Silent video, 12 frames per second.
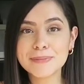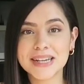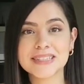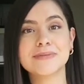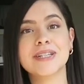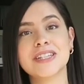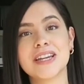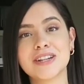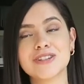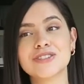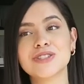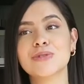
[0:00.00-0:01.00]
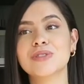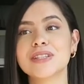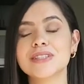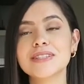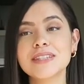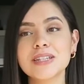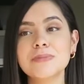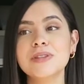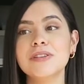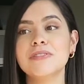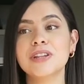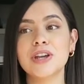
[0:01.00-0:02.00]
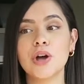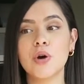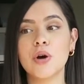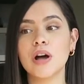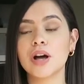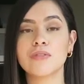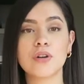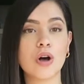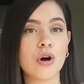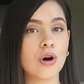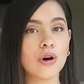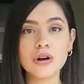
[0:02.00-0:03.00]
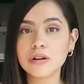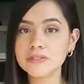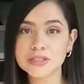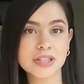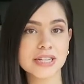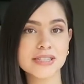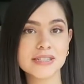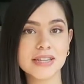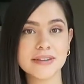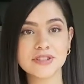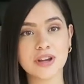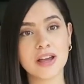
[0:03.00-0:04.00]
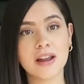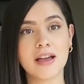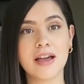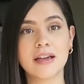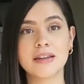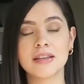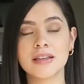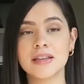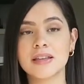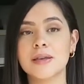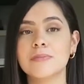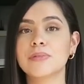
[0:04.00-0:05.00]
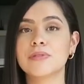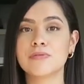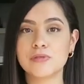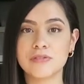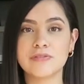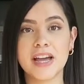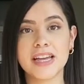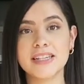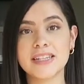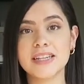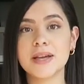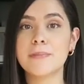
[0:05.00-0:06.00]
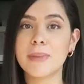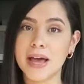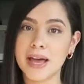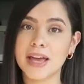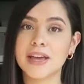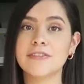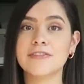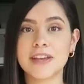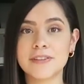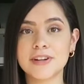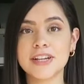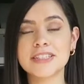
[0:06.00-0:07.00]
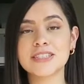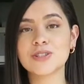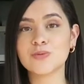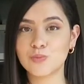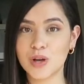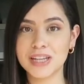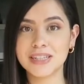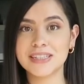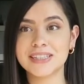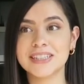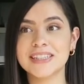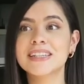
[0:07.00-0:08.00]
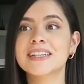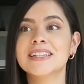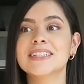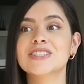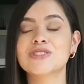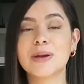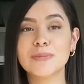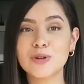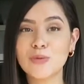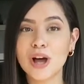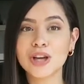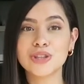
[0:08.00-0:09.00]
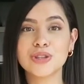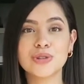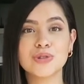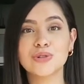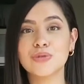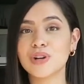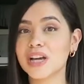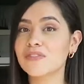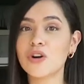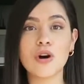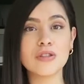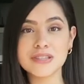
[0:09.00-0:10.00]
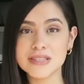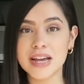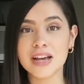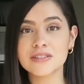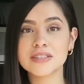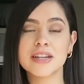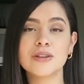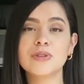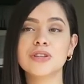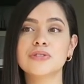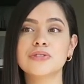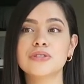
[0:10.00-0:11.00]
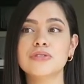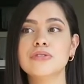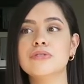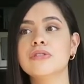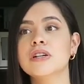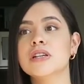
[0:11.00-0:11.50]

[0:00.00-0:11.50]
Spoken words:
to my channel. So this is going to be a video of all of the dresses I've tried on before finding my favorite one. So I'm going to walk you through kind of all the styles that I went through,